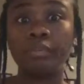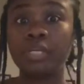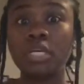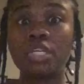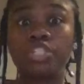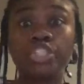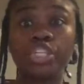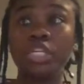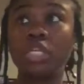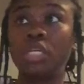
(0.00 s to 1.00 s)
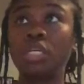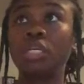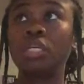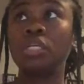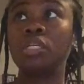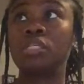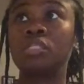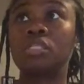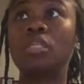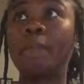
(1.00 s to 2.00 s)
because she needed
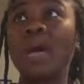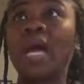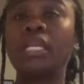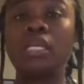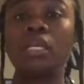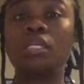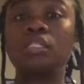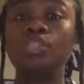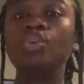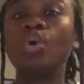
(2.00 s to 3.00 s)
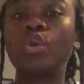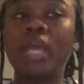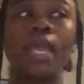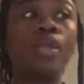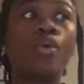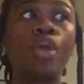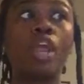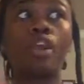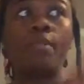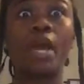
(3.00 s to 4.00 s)
somebody, you know, to hate on
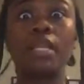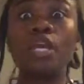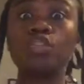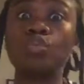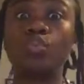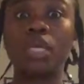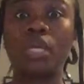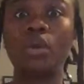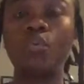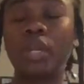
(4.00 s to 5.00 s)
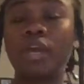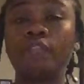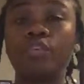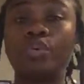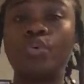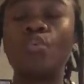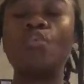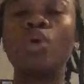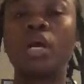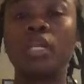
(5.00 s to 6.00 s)
everybody else with or whatever.
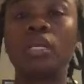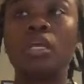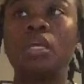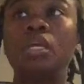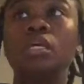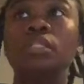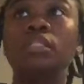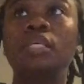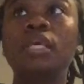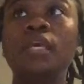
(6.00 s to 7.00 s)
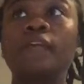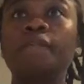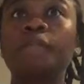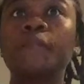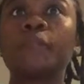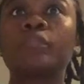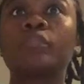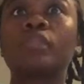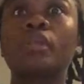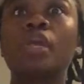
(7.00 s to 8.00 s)
One. Then
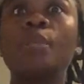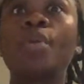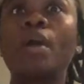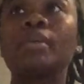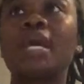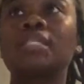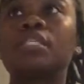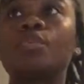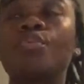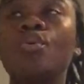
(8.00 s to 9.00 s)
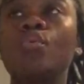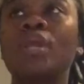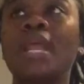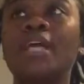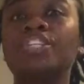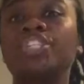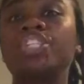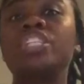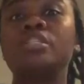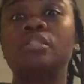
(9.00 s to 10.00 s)
it probably got to a point where, like,
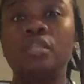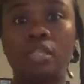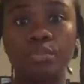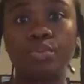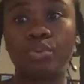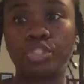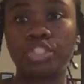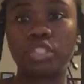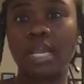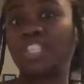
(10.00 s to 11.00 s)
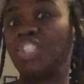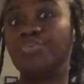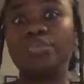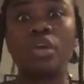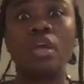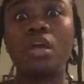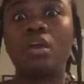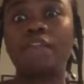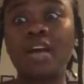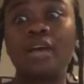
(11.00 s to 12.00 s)
she needed Porsha. Like, she
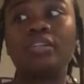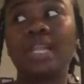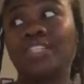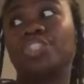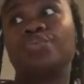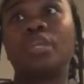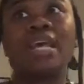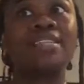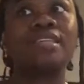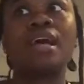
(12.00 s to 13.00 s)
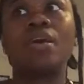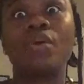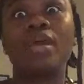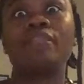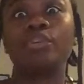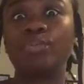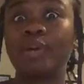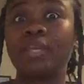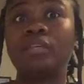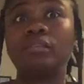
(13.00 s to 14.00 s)
realized, I don't have
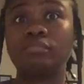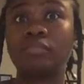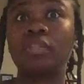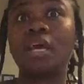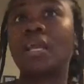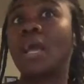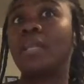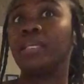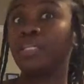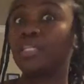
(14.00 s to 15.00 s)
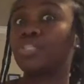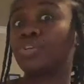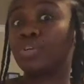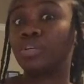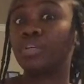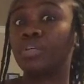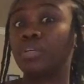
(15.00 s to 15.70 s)
nobody. Like, I need this girl.